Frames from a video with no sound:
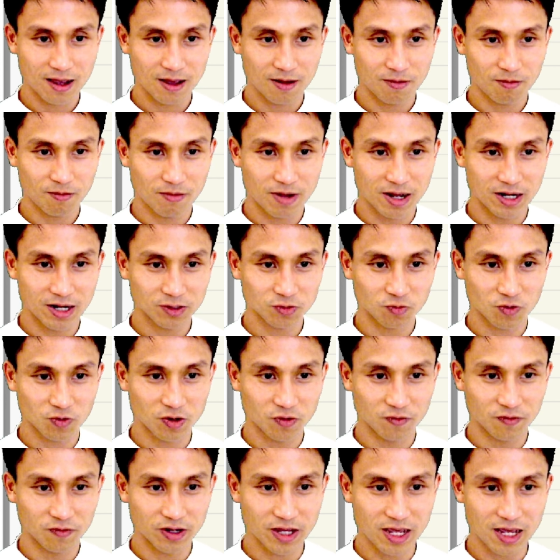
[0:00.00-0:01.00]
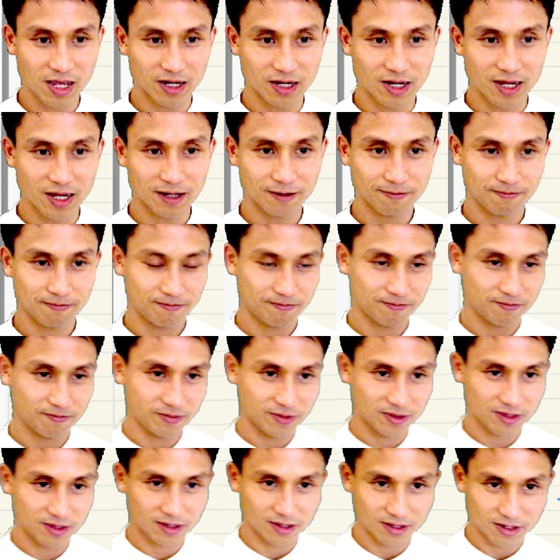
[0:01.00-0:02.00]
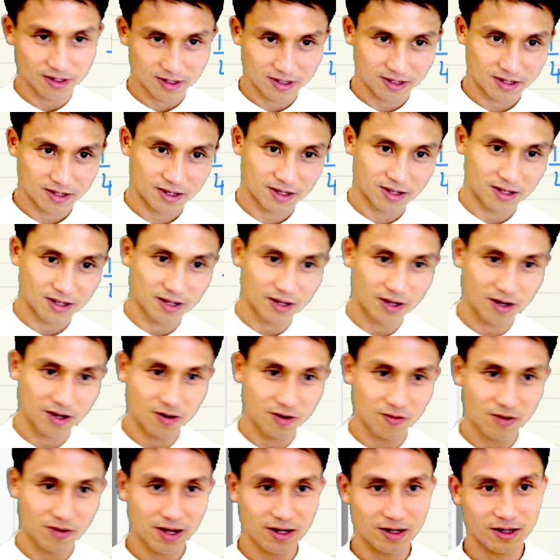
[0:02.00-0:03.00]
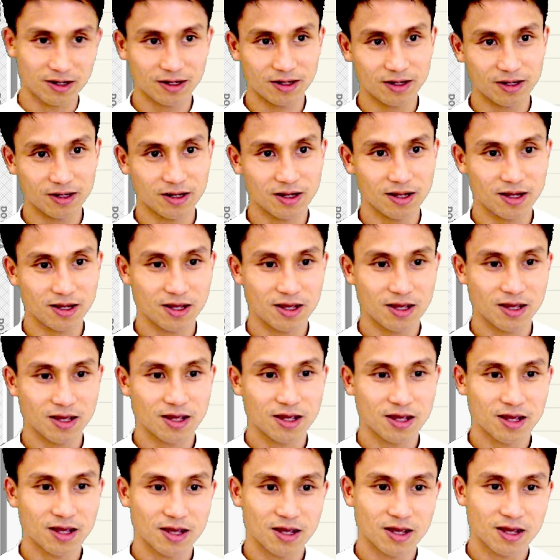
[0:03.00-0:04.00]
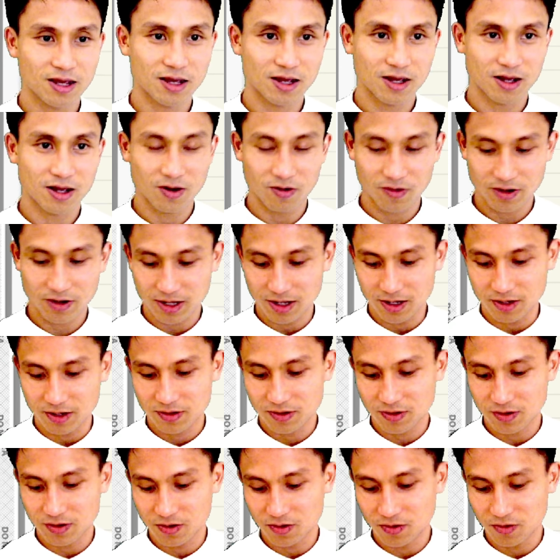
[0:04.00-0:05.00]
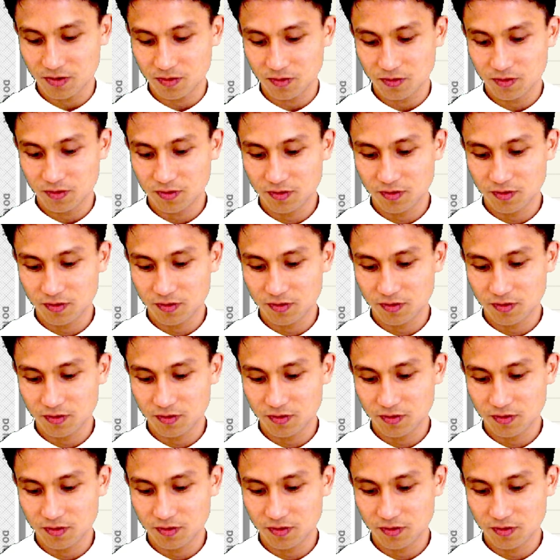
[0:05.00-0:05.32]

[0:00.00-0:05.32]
minus 1 over 8, yeah? All right. Okay, so